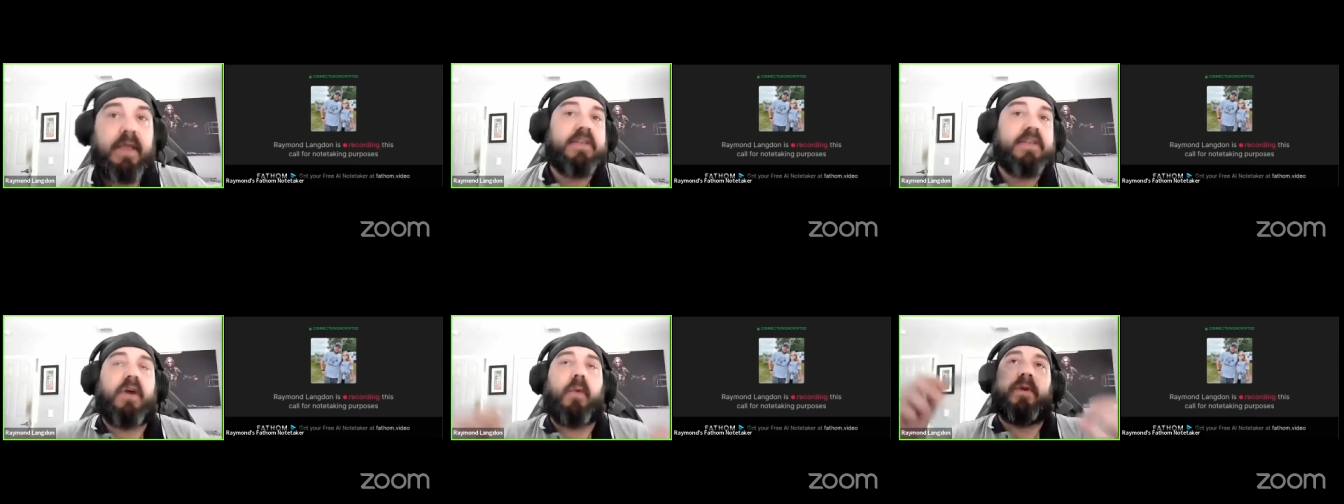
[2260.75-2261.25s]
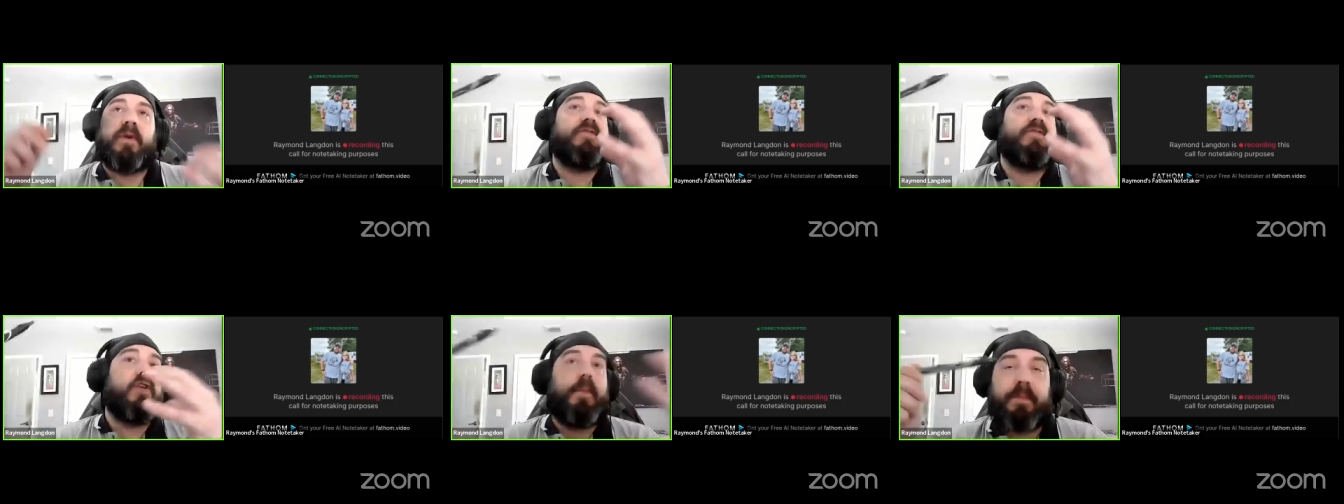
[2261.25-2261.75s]
So when you
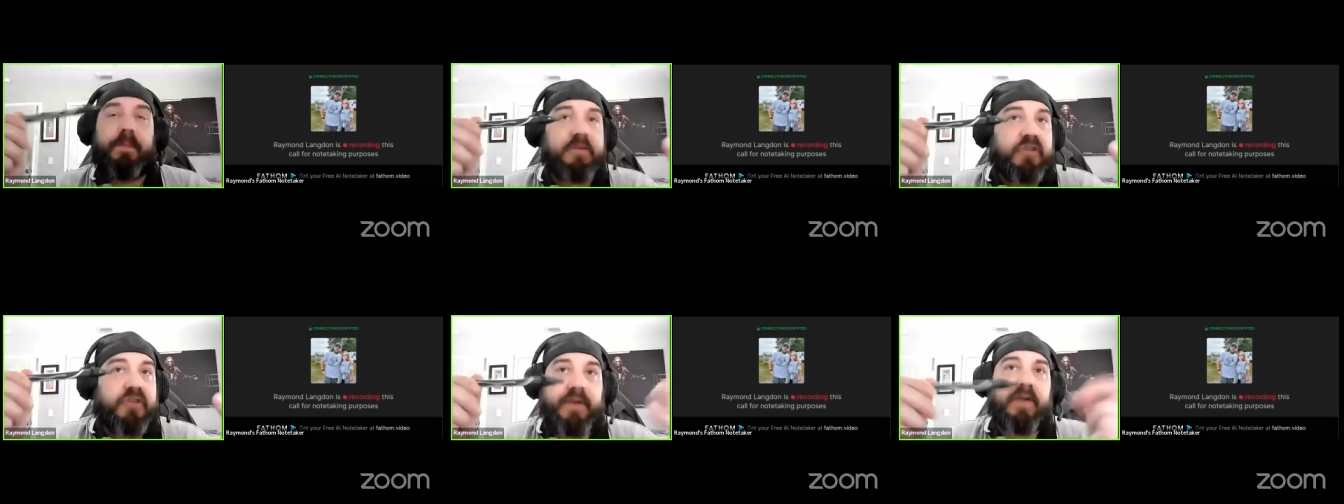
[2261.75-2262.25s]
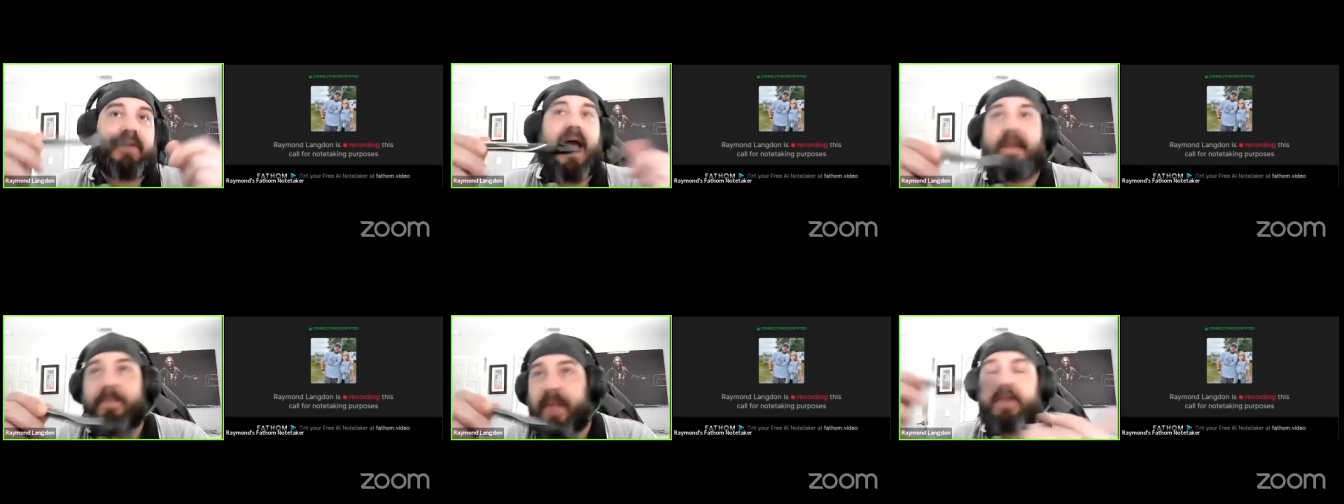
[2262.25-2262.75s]
have new people join your
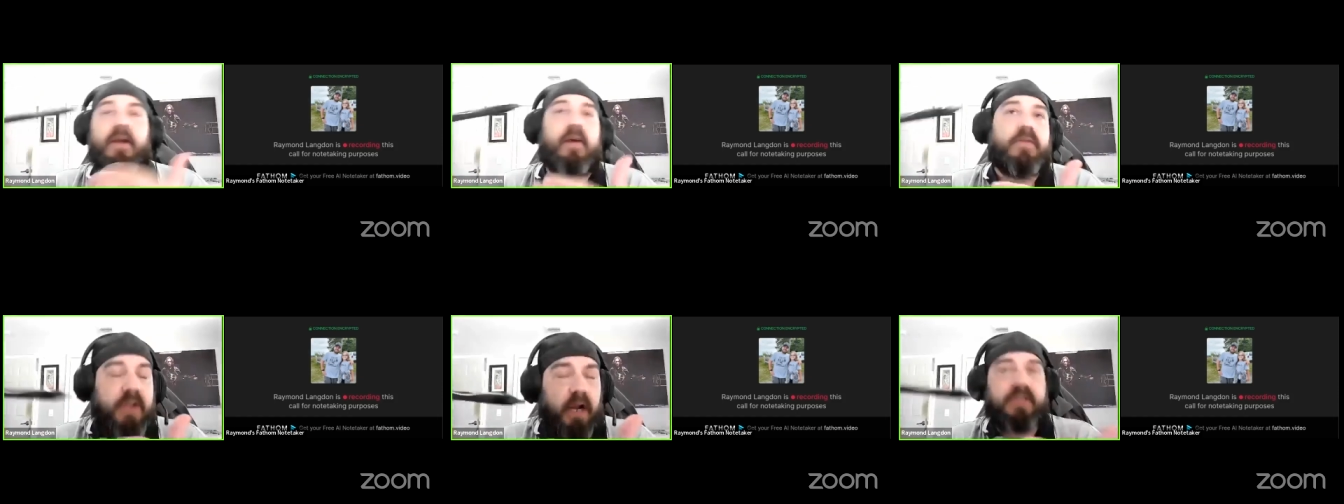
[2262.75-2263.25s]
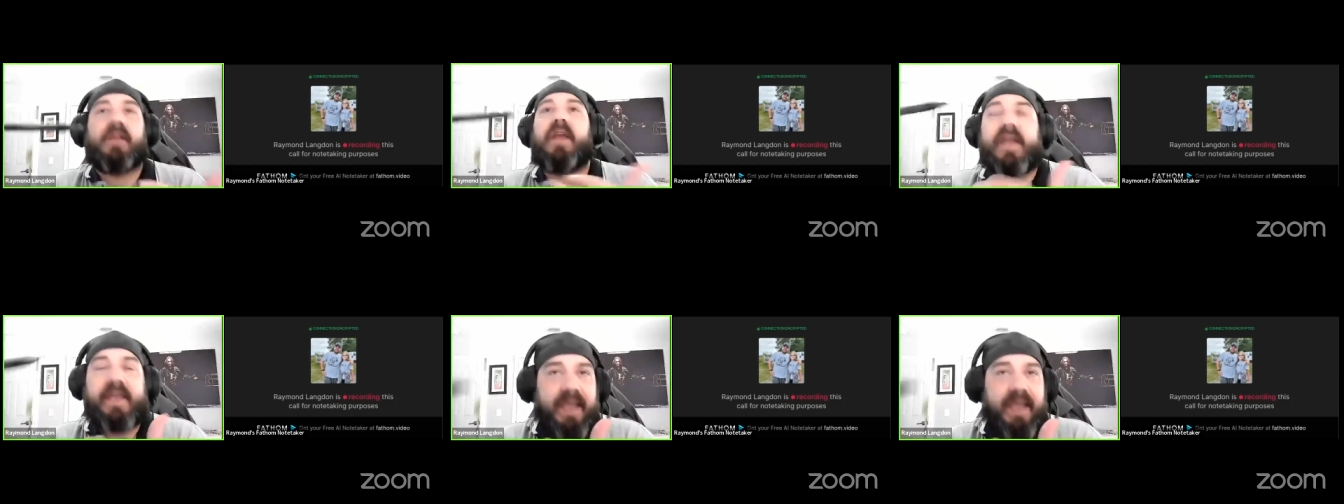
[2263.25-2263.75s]
timeline, go start to
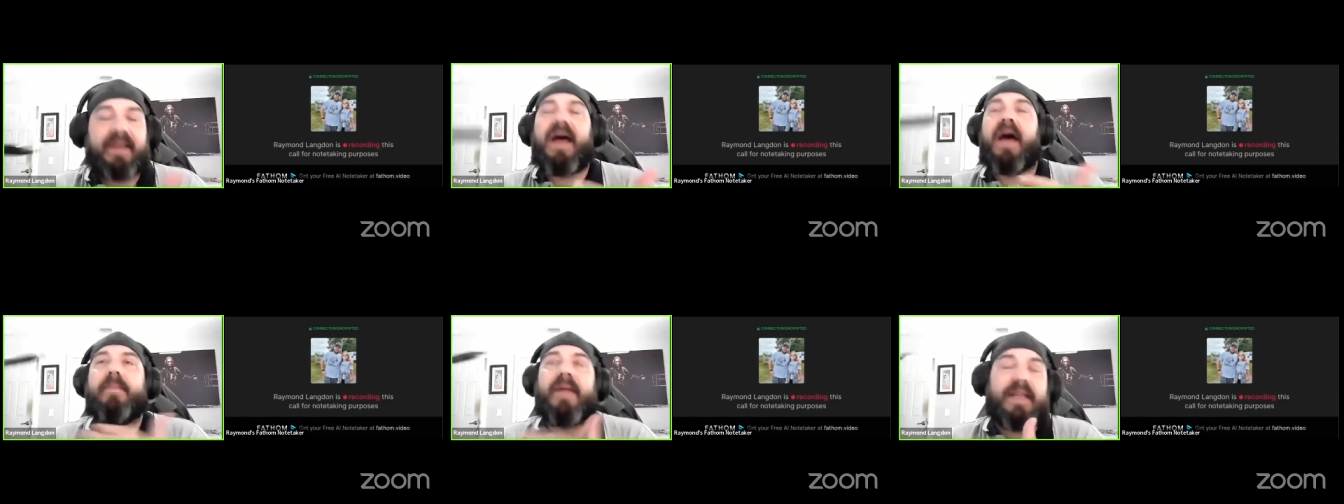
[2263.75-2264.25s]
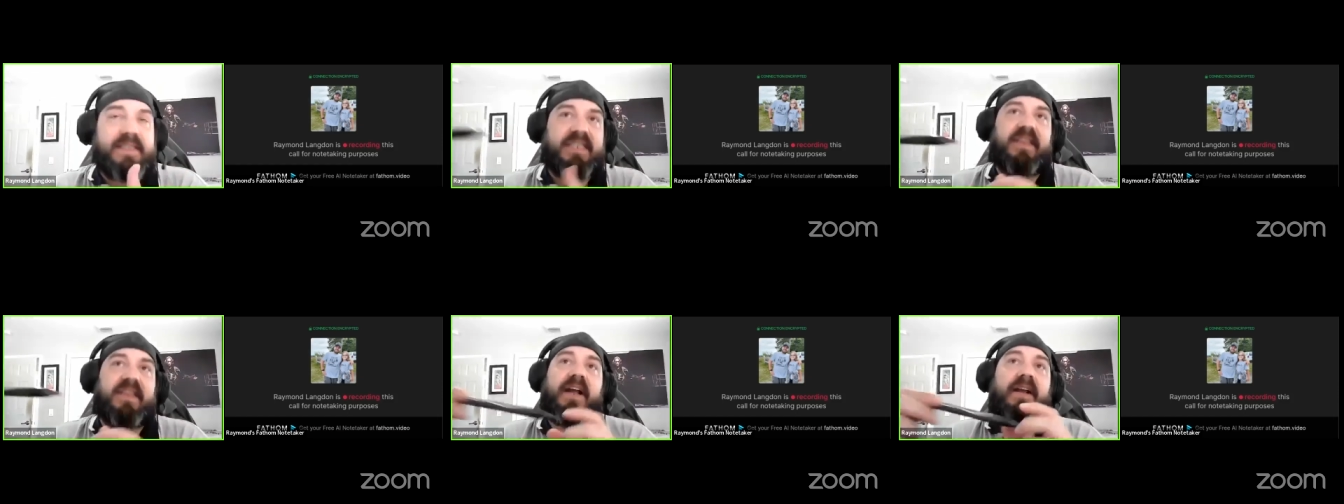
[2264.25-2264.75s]
like and comment and
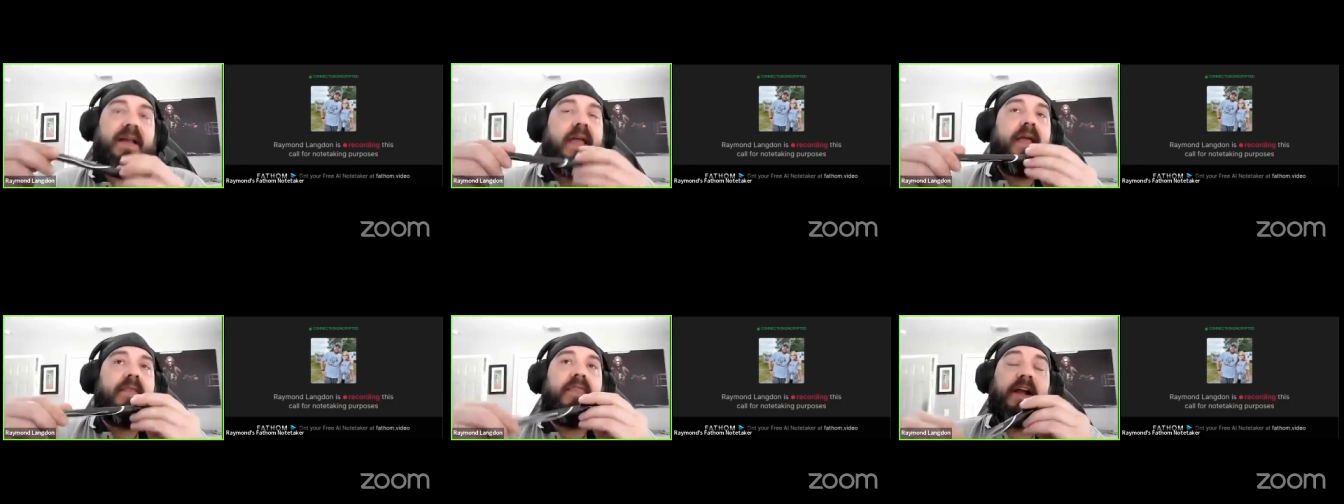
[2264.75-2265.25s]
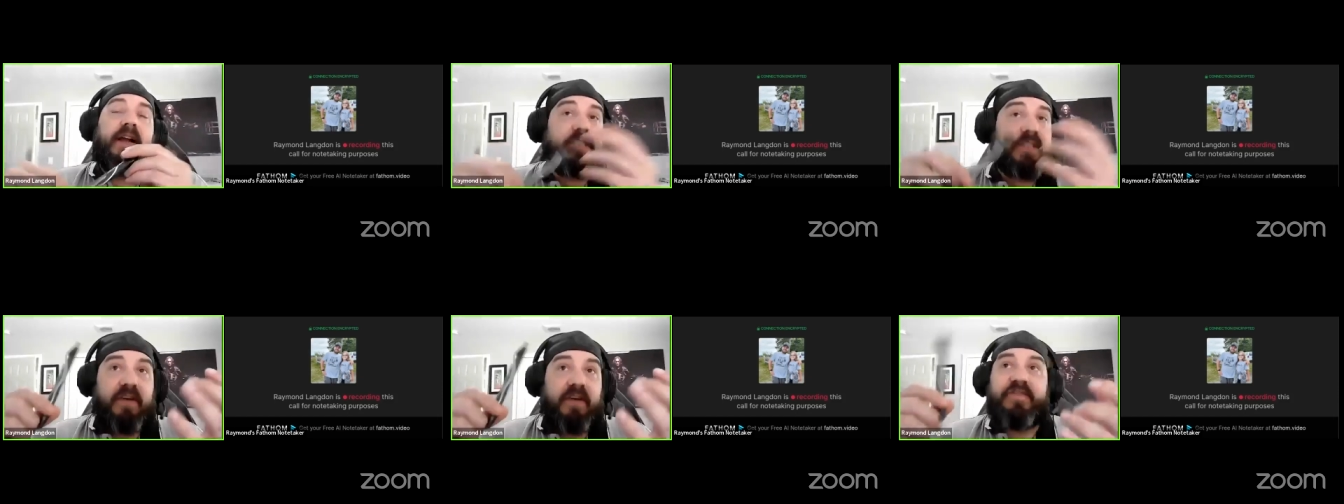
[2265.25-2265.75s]
see their their
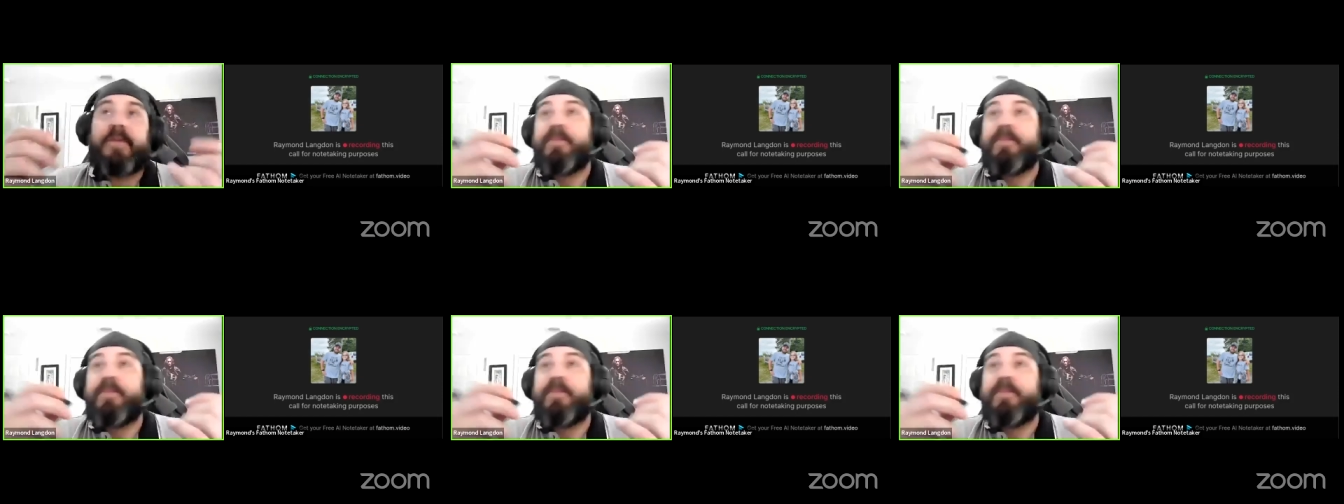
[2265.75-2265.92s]
stuff.